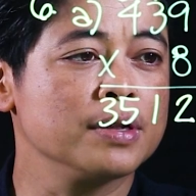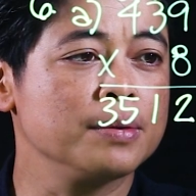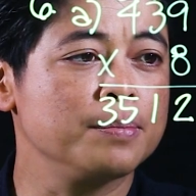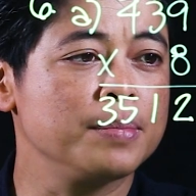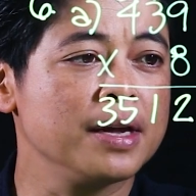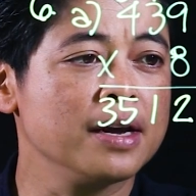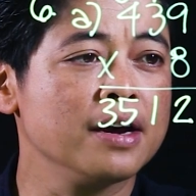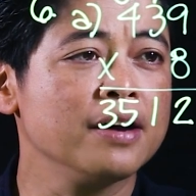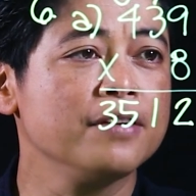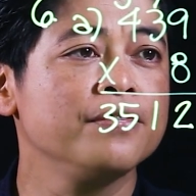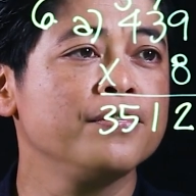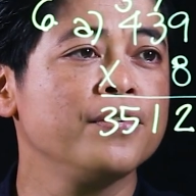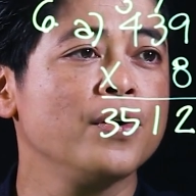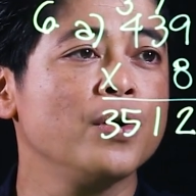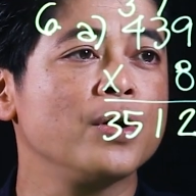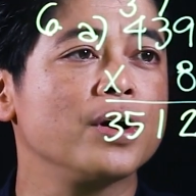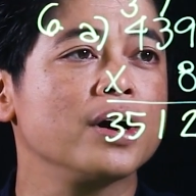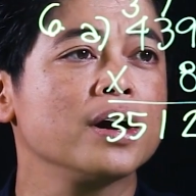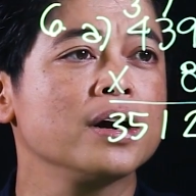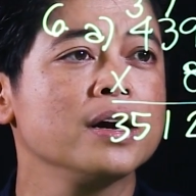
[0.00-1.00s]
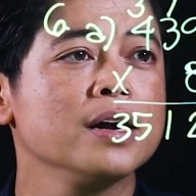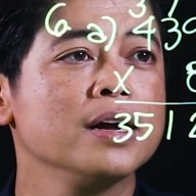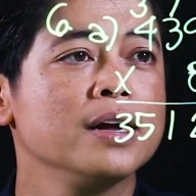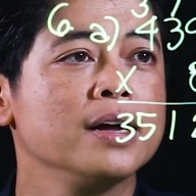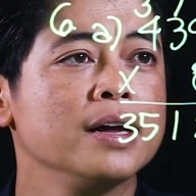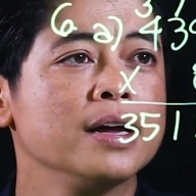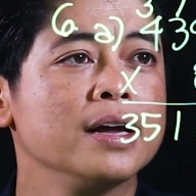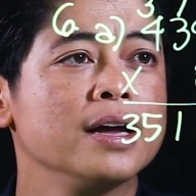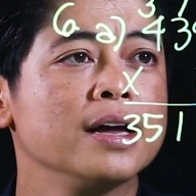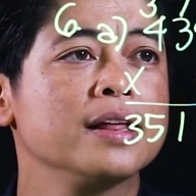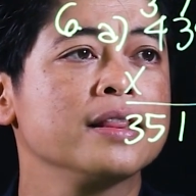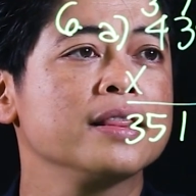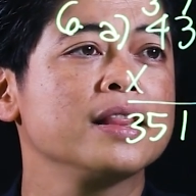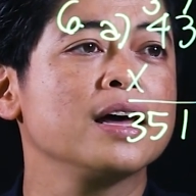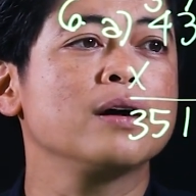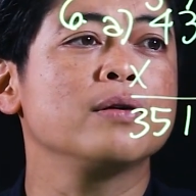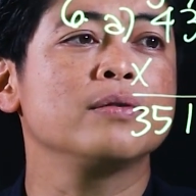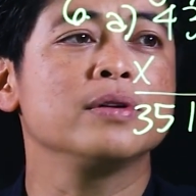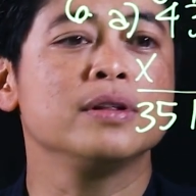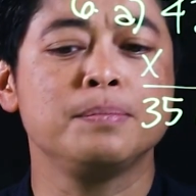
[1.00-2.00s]
will be a 4 and
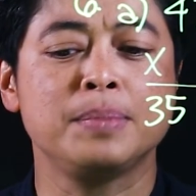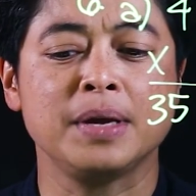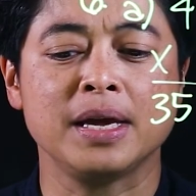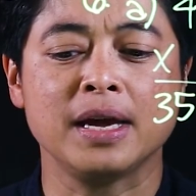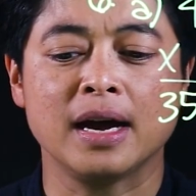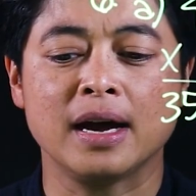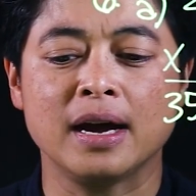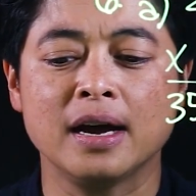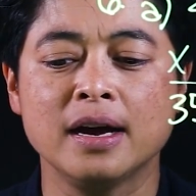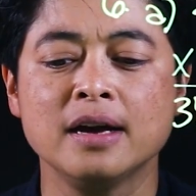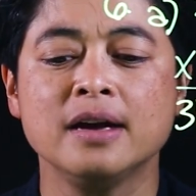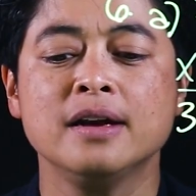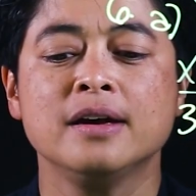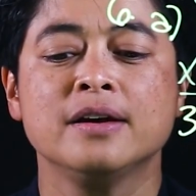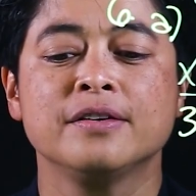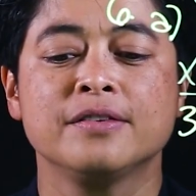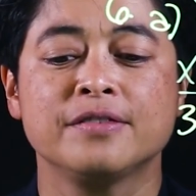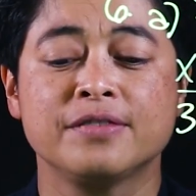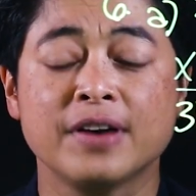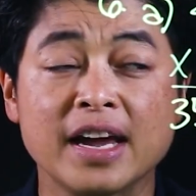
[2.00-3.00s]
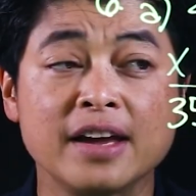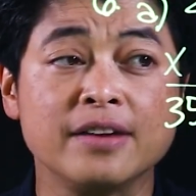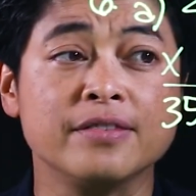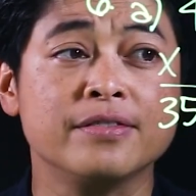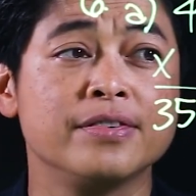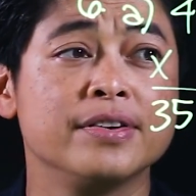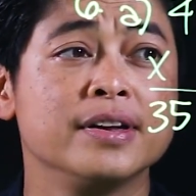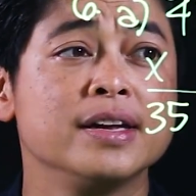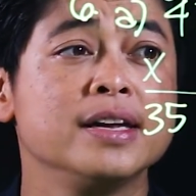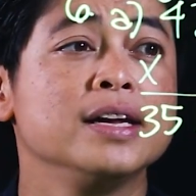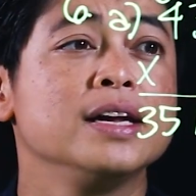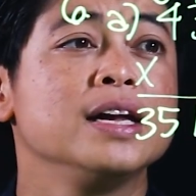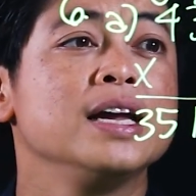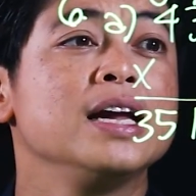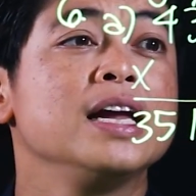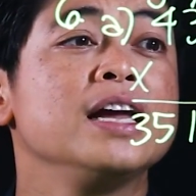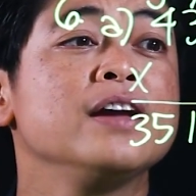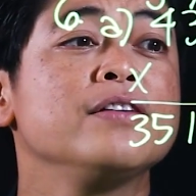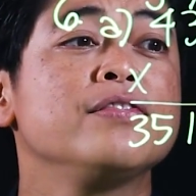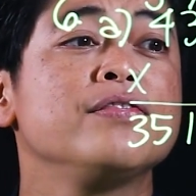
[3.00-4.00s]
that will be a 5.
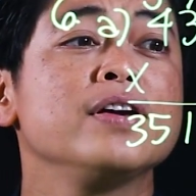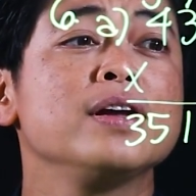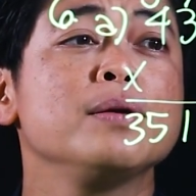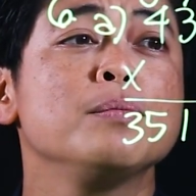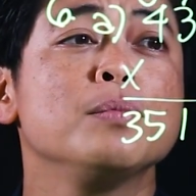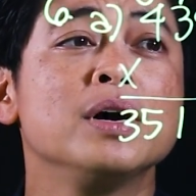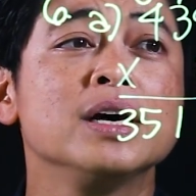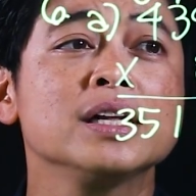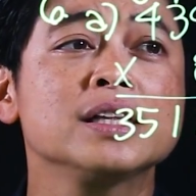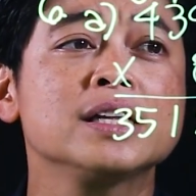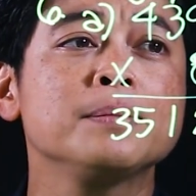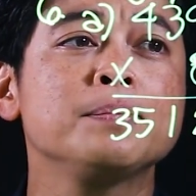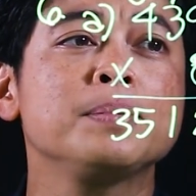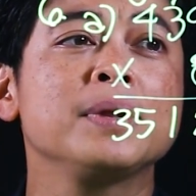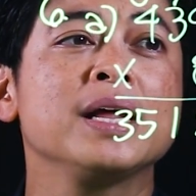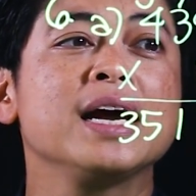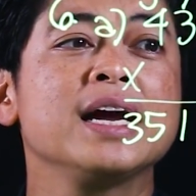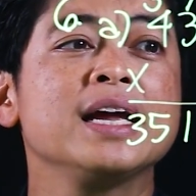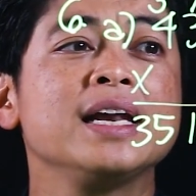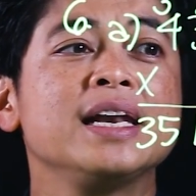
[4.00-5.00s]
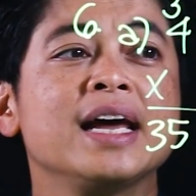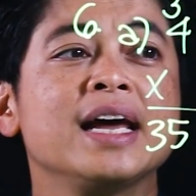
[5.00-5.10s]
If we multiply